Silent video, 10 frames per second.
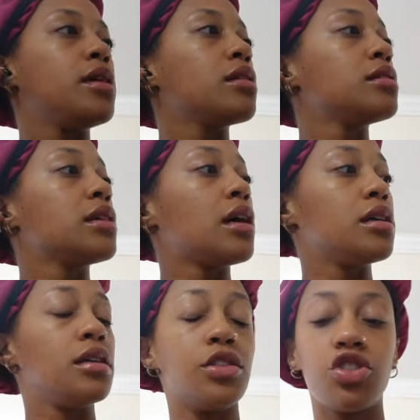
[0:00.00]
me the, the
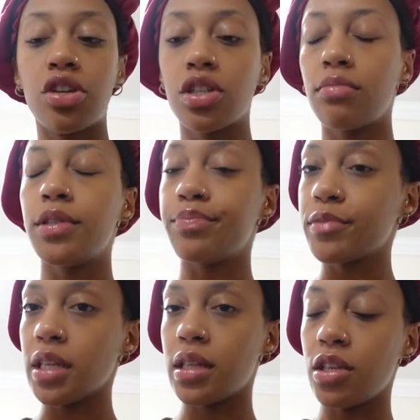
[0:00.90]
instruction, I mean,
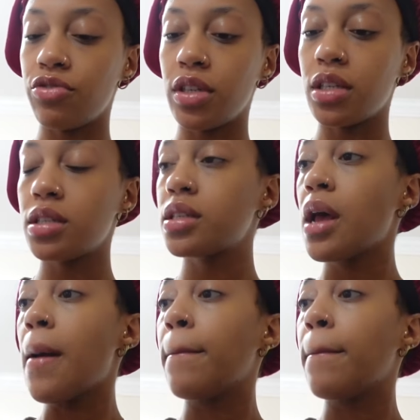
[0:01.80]
the ingredients.